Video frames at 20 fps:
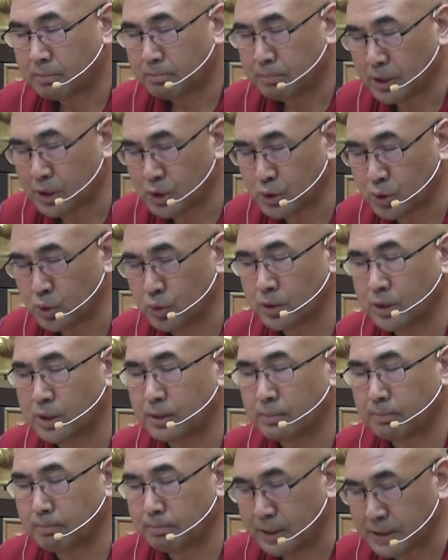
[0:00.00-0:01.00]
make sure
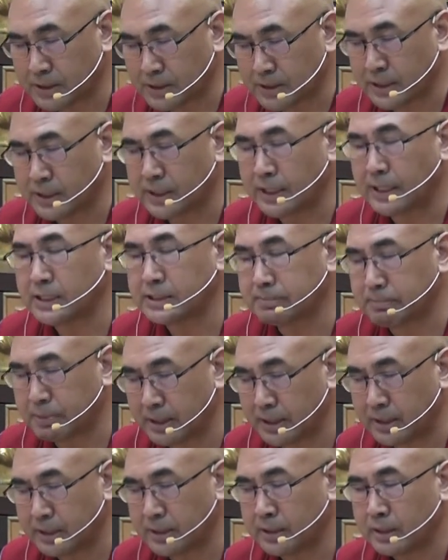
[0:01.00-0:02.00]
the master
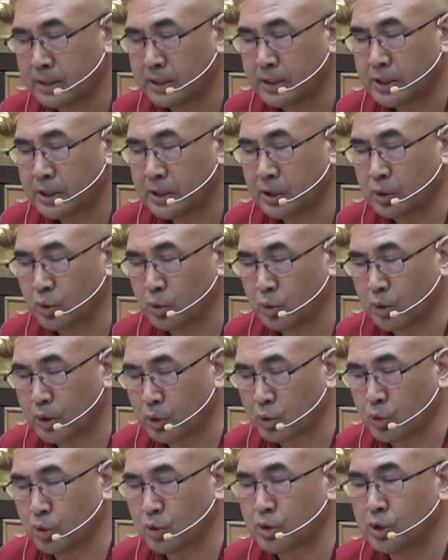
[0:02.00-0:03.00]
explain,
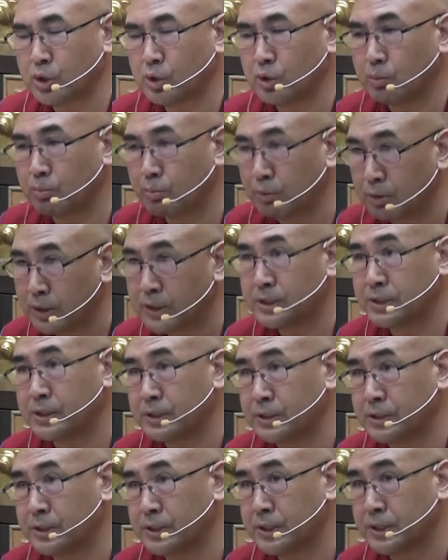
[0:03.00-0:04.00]
according to Buddha
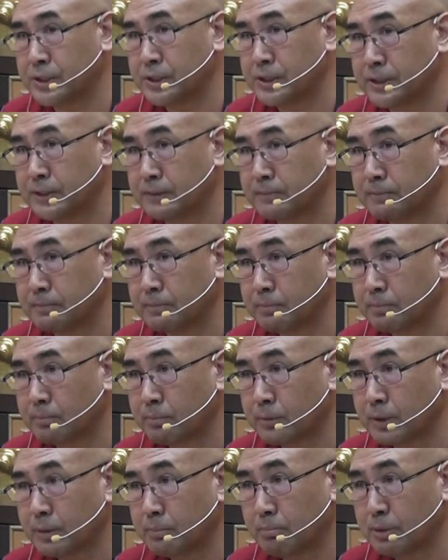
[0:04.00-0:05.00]
teaching.
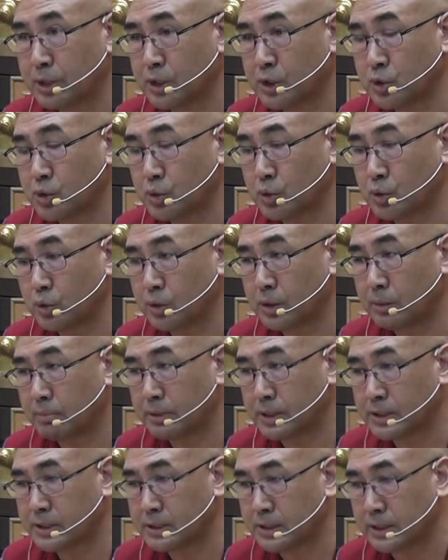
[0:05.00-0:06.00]
Make sure the
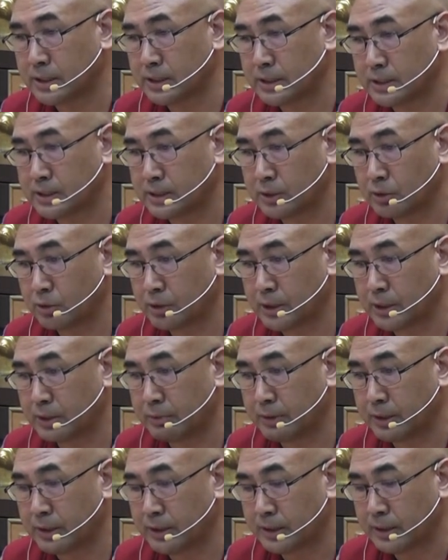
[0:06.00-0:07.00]
master is,
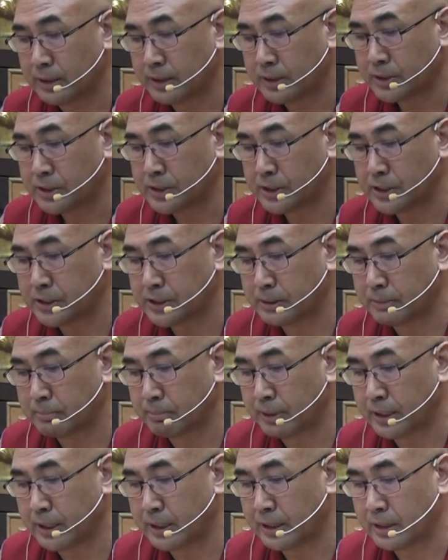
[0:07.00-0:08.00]
giving teaching
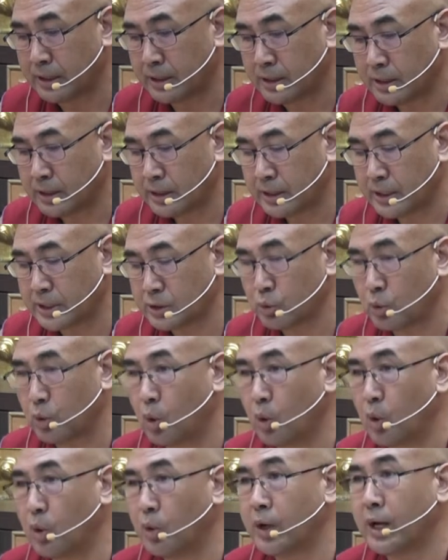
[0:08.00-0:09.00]
by his
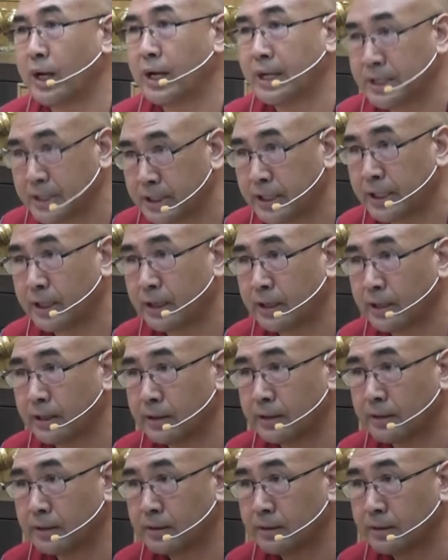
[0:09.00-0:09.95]
own idea.